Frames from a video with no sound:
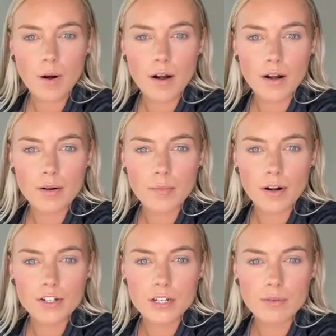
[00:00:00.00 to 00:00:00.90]
Mar
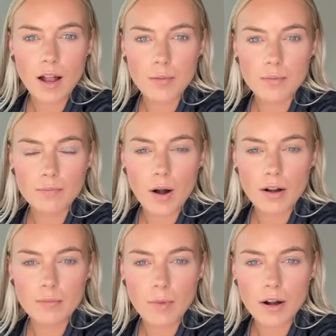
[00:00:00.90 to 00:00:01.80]

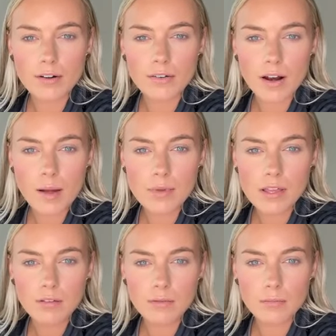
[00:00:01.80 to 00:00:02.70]
Margaret
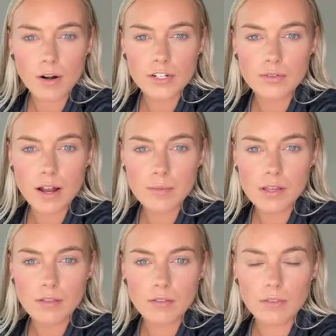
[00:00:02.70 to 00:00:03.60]
Robbie? Margie
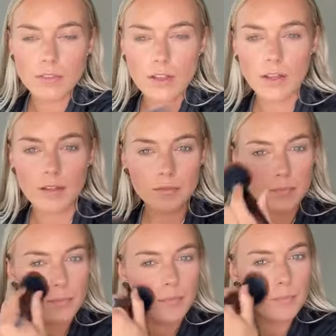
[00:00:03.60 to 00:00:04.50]
Robbie?
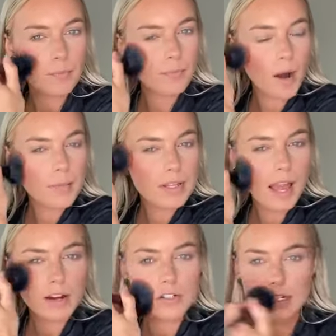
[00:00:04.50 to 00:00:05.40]
The
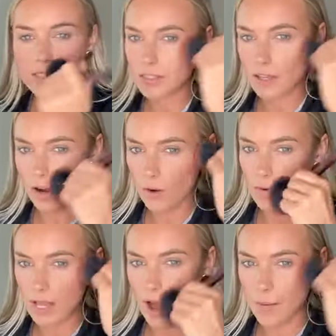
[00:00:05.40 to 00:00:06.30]
Barbie actress?
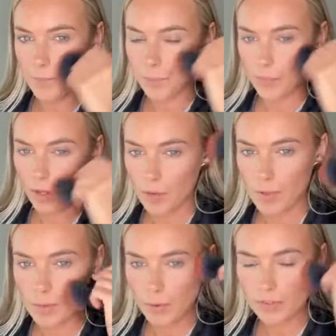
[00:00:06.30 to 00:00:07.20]
Oh yeah.
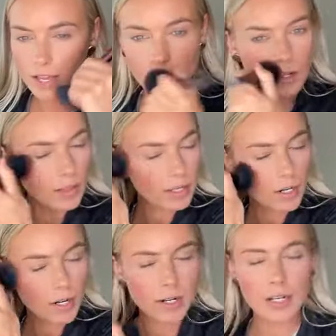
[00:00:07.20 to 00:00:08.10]
People say I look
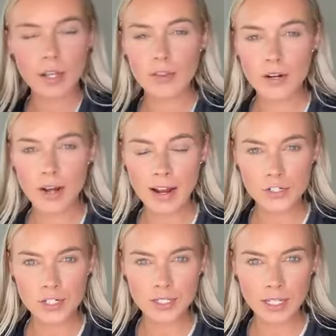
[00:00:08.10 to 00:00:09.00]
like her and another
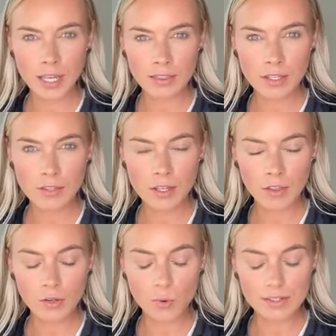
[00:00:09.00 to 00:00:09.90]
actress. I can't think of the
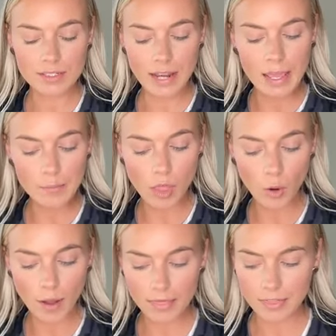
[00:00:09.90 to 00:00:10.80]
other one's name
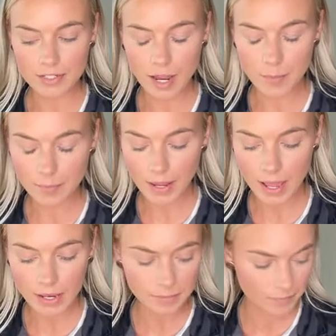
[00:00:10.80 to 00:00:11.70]
though at the top of my
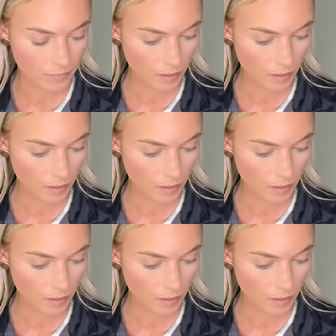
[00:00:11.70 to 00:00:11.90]
head.